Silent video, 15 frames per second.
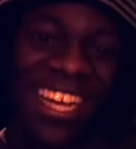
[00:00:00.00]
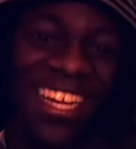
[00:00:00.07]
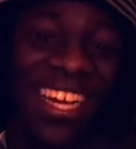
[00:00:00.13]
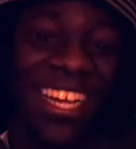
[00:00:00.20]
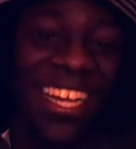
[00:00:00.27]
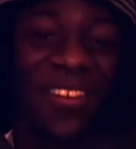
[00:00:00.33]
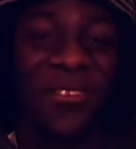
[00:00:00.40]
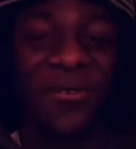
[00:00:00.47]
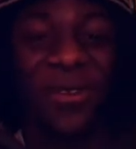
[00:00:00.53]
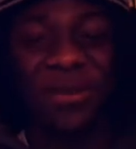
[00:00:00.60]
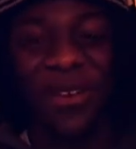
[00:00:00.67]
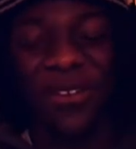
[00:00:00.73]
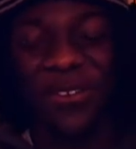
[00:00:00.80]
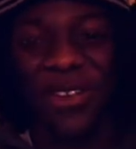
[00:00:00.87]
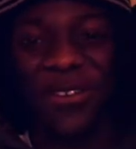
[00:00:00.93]
Yeah, that was one
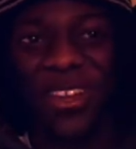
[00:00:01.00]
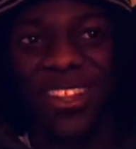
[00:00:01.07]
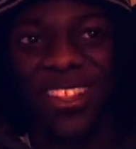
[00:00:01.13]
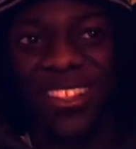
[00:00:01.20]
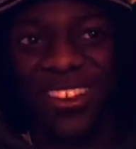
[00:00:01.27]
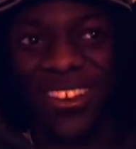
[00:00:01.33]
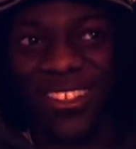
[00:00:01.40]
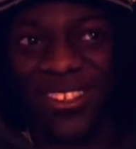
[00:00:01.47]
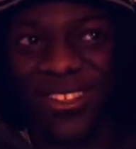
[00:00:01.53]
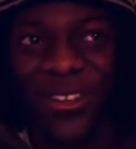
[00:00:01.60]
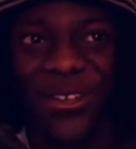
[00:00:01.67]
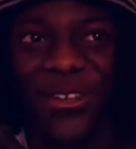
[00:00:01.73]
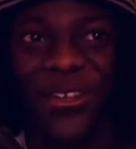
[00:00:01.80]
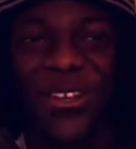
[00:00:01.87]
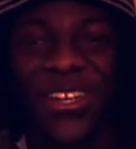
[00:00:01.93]
of my favorite songs to
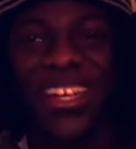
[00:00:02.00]
do.